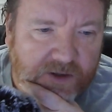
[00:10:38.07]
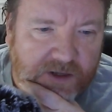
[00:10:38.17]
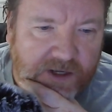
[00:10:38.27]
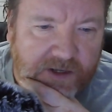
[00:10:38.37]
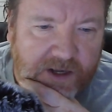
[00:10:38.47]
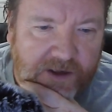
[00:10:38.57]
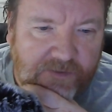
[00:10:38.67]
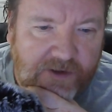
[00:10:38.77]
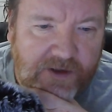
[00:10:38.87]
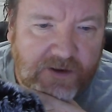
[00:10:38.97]
under
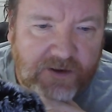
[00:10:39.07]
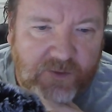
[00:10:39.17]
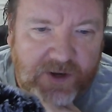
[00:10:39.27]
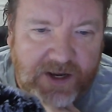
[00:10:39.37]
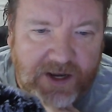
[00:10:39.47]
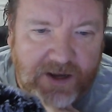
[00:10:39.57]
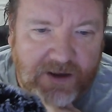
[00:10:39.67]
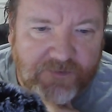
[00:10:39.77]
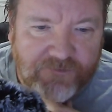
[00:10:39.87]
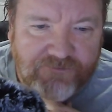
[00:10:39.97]
SD card, we
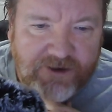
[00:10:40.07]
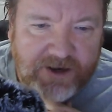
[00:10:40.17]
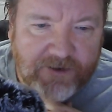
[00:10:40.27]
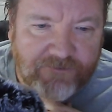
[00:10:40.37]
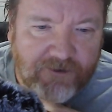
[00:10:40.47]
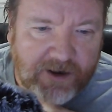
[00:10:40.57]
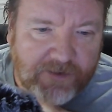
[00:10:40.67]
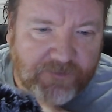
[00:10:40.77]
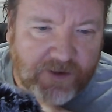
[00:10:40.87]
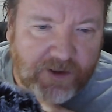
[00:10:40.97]
have read and write
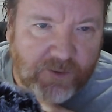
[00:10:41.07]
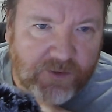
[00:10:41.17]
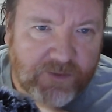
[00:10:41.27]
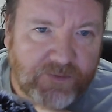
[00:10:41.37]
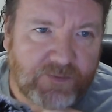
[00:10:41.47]
files.